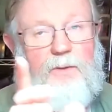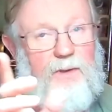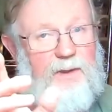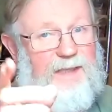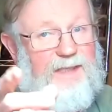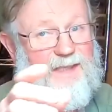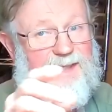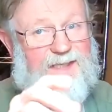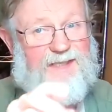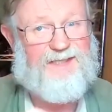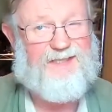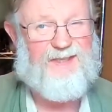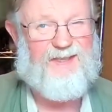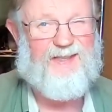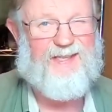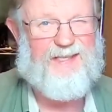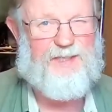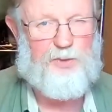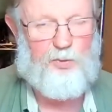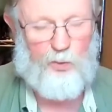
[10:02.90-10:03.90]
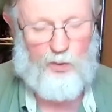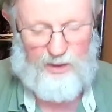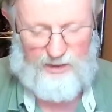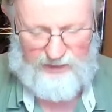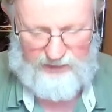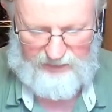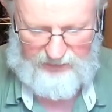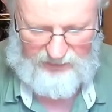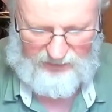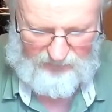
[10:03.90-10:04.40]
really needs at least one
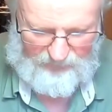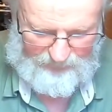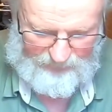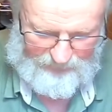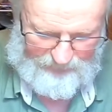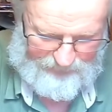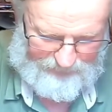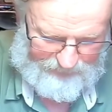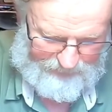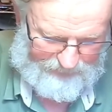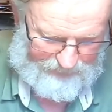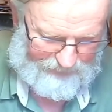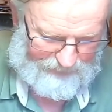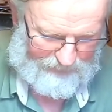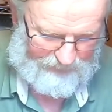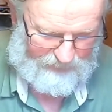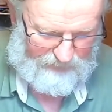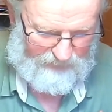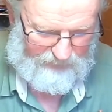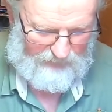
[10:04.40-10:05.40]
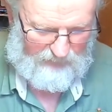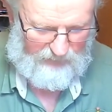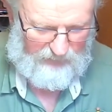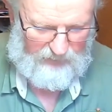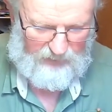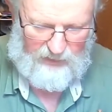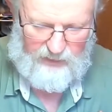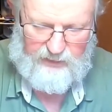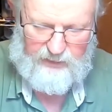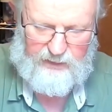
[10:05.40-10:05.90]
in there.
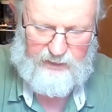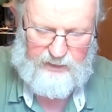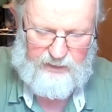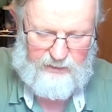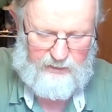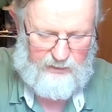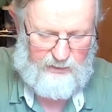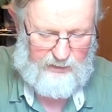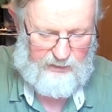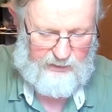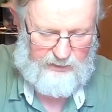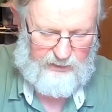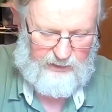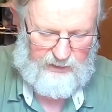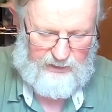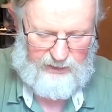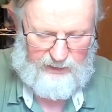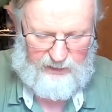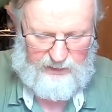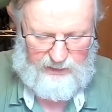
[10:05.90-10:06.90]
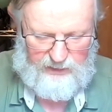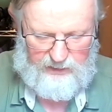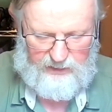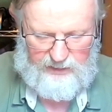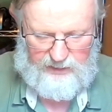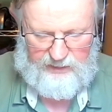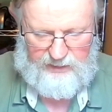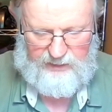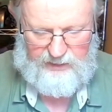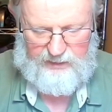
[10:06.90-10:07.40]
Okay, and
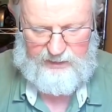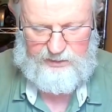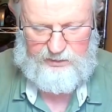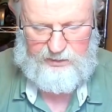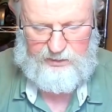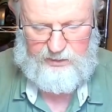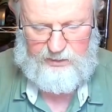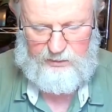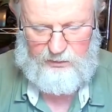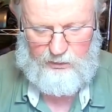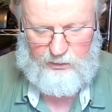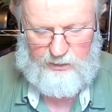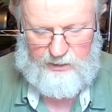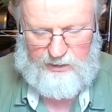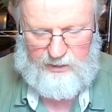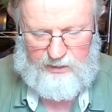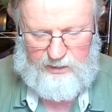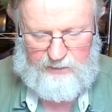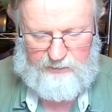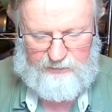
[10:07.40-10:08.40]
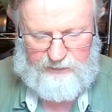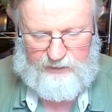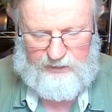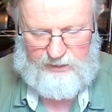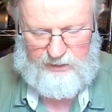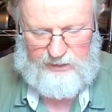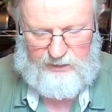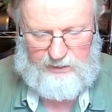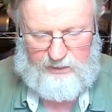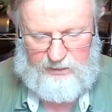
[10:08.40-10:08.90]
I like to oil up
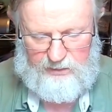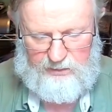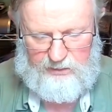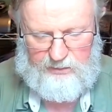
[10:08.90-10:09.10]
the